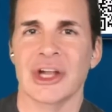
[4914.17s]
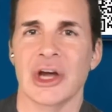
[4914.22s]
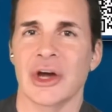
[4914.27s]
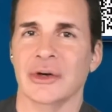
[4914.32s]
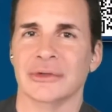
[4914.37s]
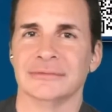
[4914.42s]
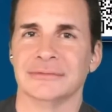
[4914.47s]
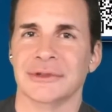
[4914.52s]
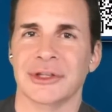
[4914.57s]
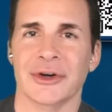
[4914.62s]

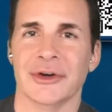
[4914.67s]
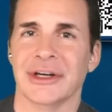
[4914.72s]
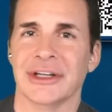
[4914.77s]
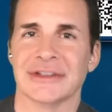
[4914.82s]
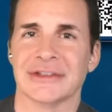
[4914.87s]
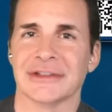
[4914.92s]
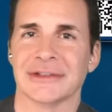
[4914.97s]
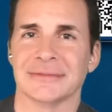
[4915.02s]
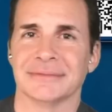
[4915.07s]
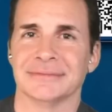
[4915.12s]
No, no, it
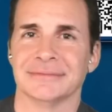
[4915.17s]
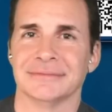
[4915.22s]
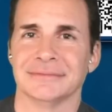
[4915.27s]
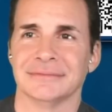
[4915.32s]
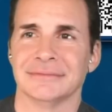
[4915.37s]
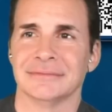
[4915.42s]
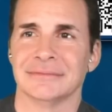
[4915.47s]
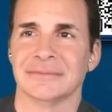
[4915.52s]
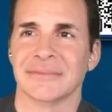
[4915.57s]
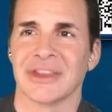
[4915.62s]
isn't. Very
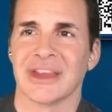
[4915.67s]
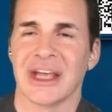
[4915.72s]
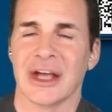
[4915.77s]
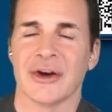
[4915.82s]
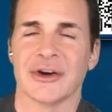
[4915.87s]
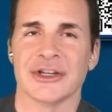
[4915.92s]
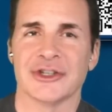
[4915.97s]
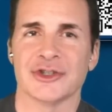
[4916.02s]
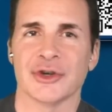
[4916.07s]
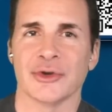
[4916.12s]
big crowd. They
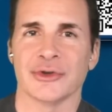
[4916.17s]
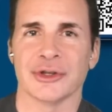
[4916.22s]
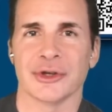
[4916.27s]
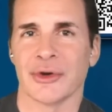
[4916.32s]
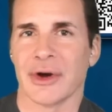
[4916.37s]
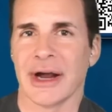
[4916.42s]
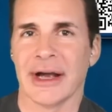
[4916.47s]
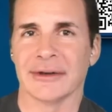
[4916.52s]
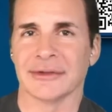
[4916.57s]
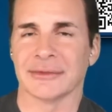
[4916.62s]
already showed the
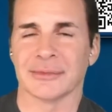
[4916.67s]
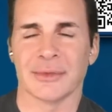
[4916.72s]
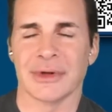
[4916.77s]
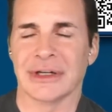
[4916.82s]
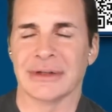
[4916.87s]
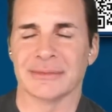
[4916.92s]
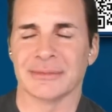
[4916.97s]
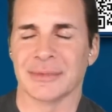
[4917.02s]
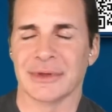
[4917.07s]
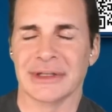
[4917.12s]
ground.
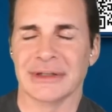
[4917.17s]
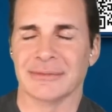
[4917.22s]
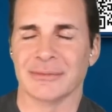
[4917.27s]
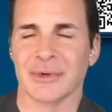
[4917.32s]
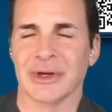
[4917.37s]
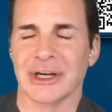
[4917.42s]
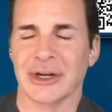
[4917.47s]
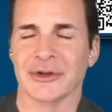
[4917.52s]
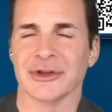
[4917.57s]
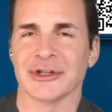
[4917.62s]
We, we,
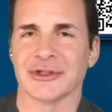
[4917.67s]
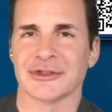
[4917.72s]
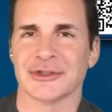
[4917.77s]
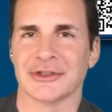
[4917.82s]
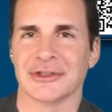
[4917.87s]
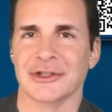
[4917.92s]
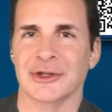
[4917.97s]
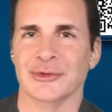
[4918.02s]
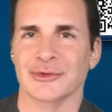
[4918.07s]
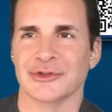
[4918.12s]
we know
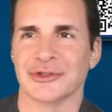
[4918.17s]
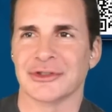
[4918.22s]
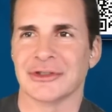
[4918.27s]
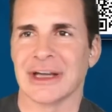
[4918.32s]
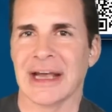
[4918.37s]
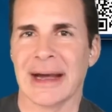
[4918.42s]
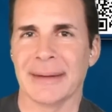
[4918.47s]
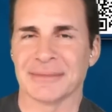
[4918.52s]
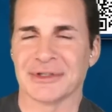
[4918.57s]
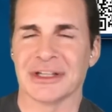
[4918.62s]
there's huge
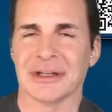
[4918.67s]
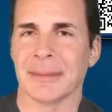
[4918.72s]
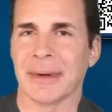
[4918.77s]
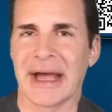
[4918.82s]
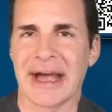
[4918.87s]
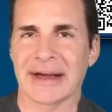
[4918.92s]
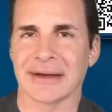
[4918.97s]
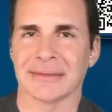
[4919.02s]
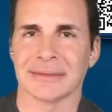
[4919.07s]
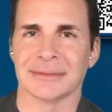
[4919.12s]
gaps in the
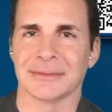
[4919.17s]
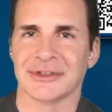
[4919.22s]
back